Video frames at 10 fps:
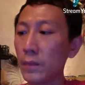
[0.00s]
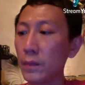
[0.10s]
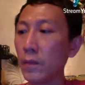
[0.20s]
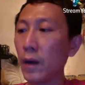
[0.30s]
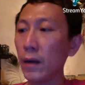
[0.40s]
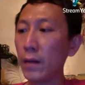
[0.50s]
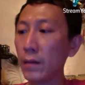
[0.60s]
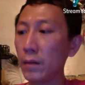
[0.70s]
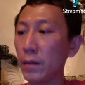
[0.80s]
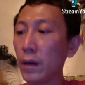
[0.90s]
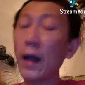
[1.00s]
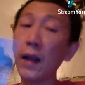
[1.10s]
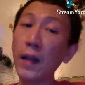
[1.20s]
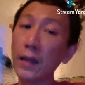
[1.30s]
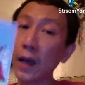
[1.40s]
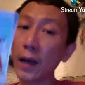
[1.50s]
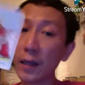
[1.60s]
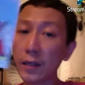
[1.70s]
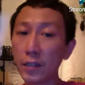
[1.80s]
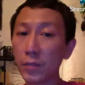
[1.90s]
Right. And I
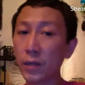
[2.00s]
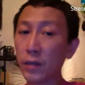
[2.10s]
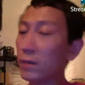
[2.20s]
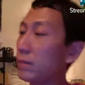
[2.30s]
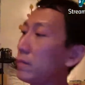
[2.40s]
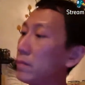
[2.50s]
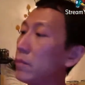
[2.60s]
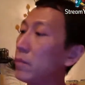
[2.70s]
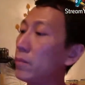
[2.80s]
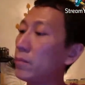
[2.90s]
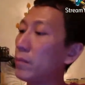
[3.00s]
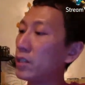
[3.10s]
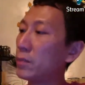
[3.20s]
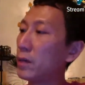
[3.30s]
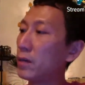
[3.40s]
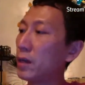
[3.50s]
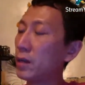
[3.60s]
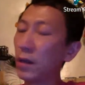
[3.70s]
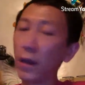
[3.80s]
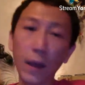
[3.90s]
like this one much better than
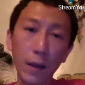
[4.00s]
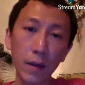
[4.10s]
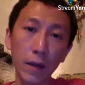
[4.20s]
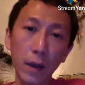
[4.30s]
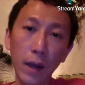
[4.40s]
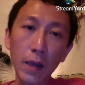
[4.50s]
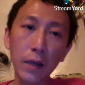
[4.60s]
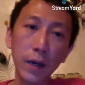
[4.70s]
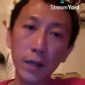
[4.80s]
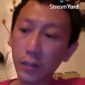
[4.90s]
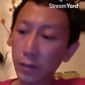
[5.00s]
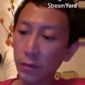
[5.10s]
the A collection.